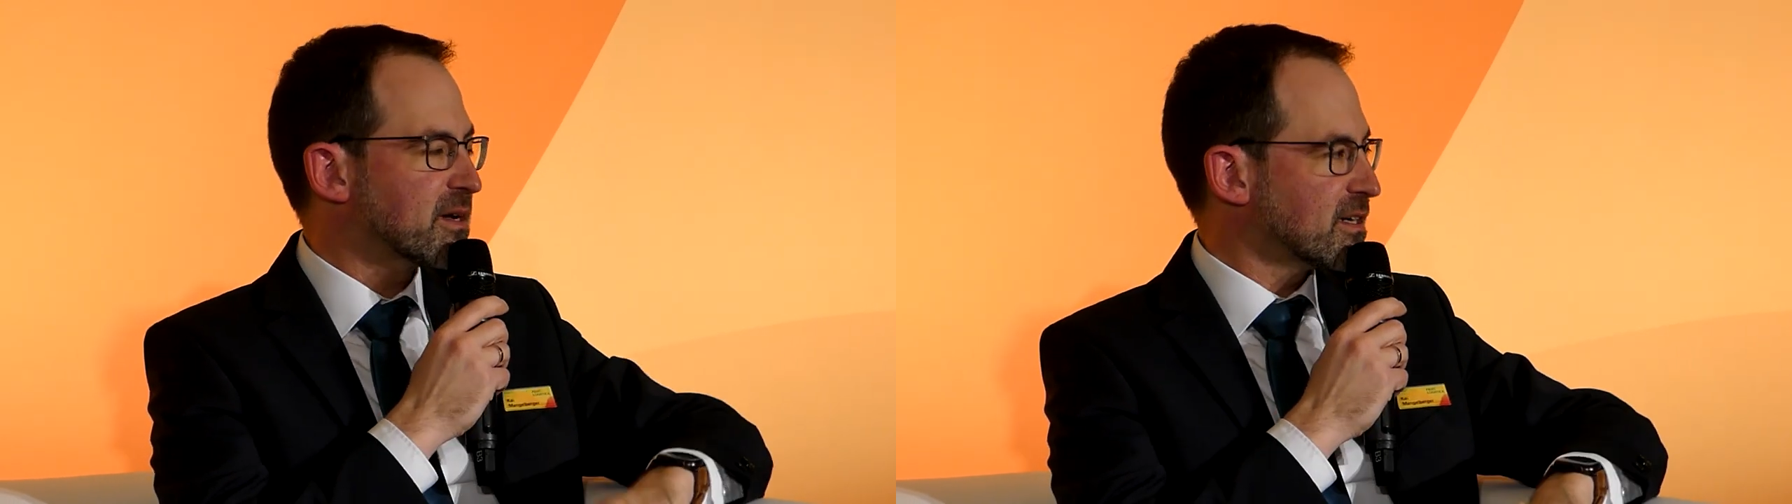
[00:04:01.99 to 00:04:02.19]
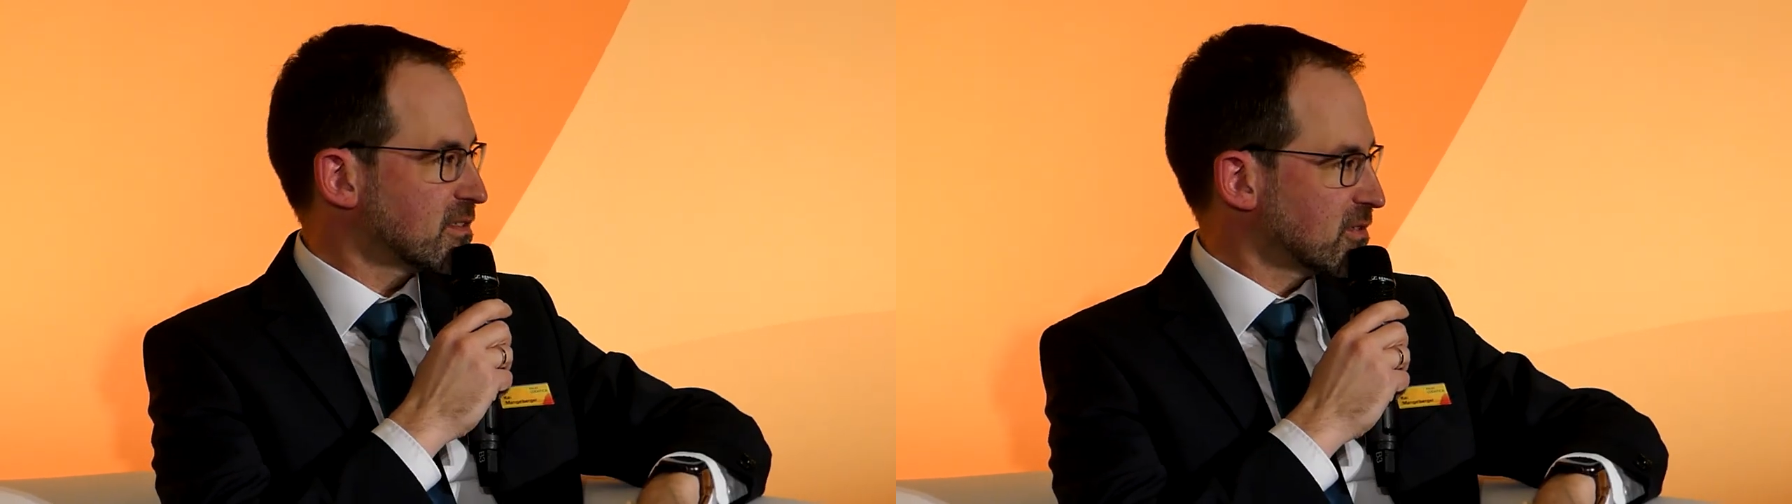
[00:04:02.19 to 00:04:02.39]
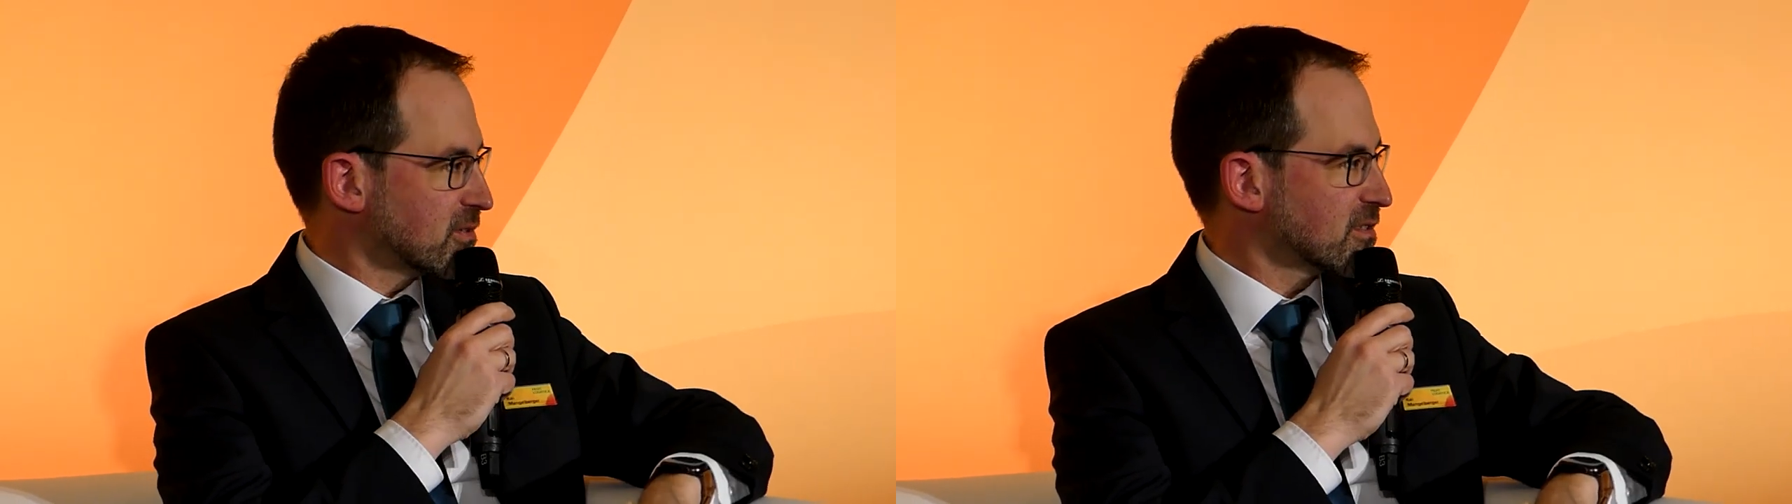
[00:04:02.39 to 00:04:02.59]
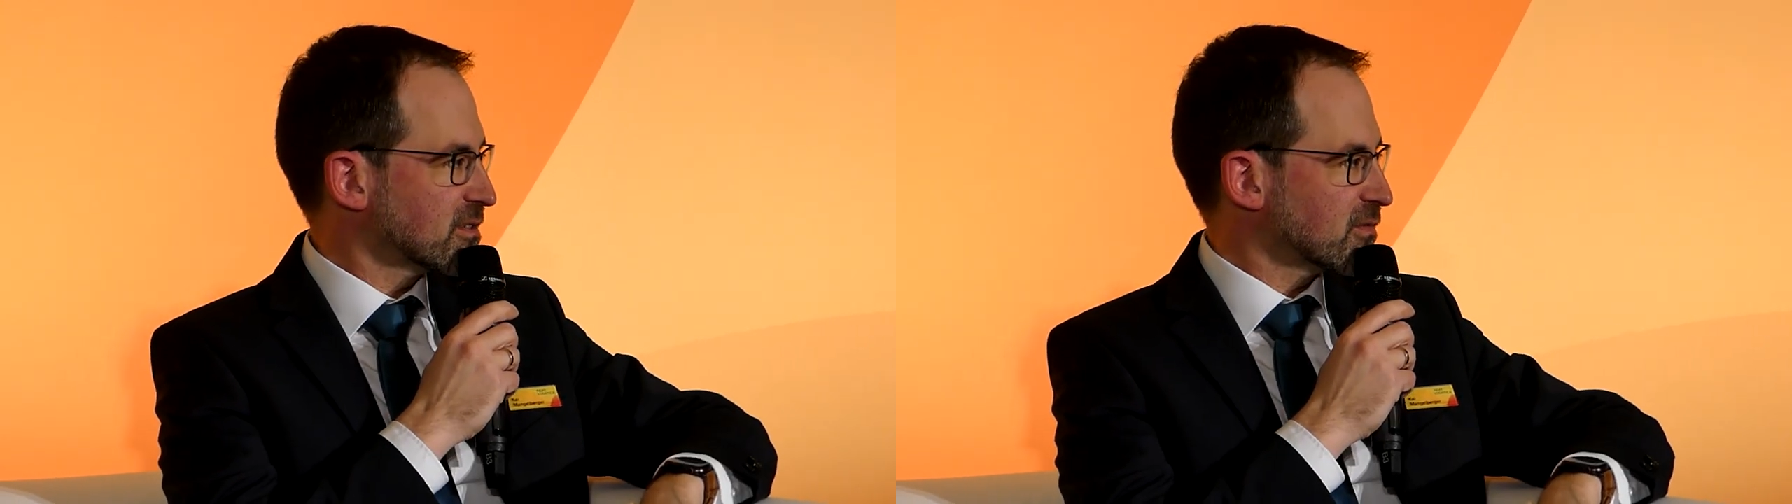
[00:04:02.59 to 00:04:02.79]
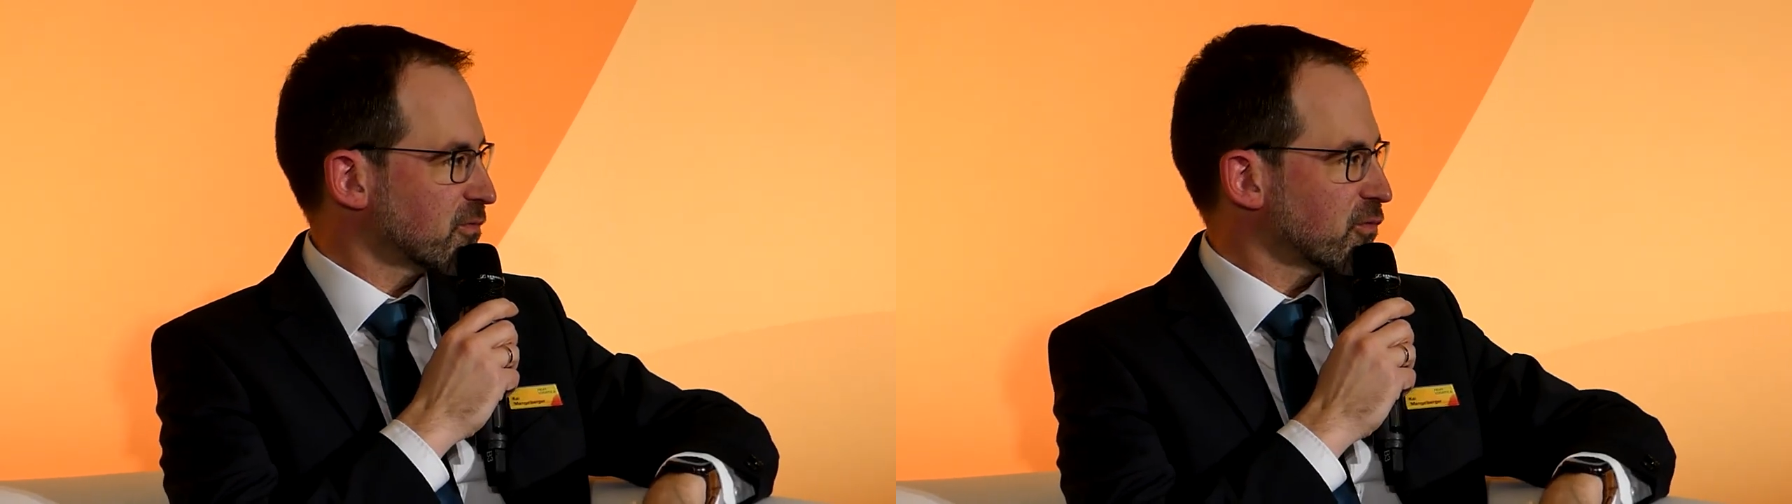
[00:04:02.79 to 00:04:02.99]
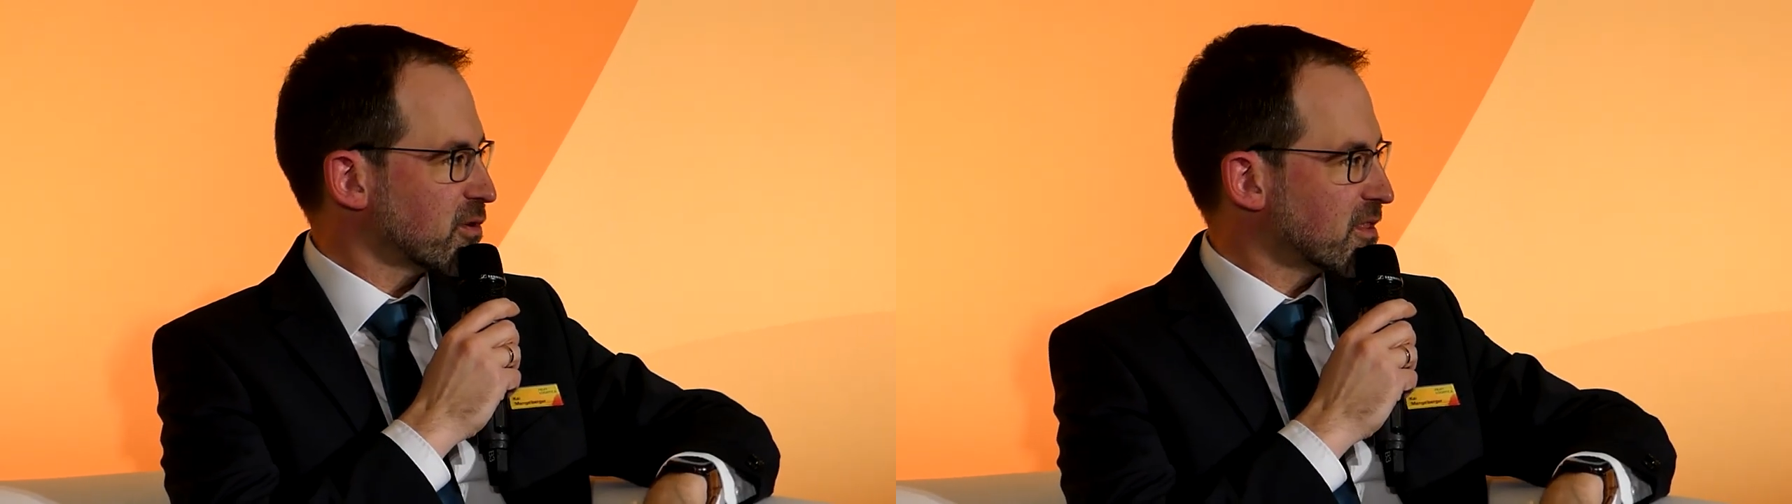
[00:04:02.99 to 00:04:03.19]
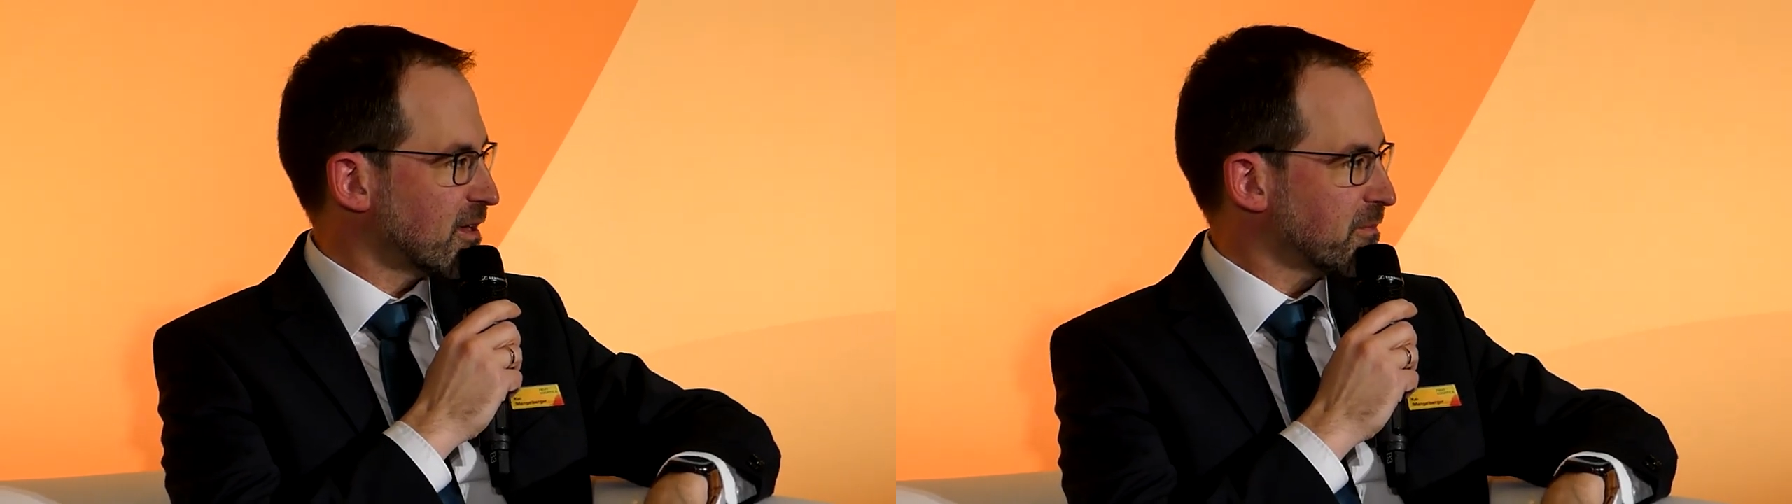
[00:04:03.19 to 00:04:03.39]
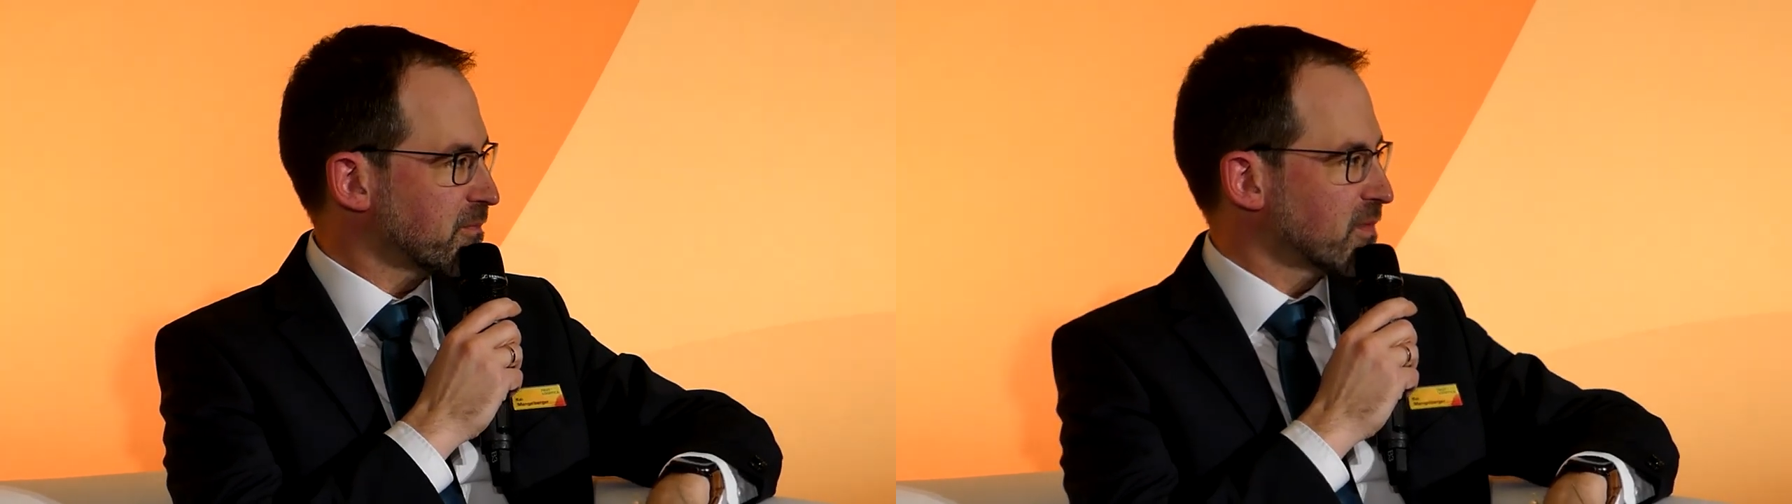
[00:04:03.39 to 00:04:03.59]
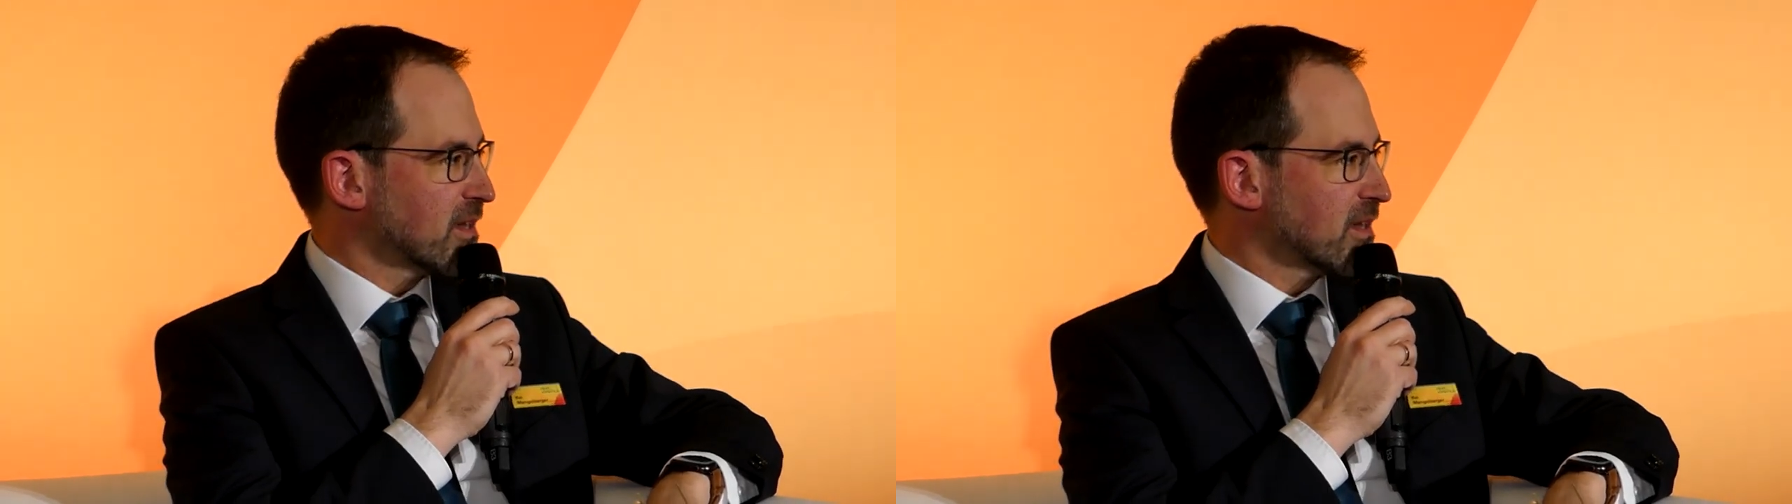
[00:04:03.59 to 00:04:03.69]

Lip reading: answers for them.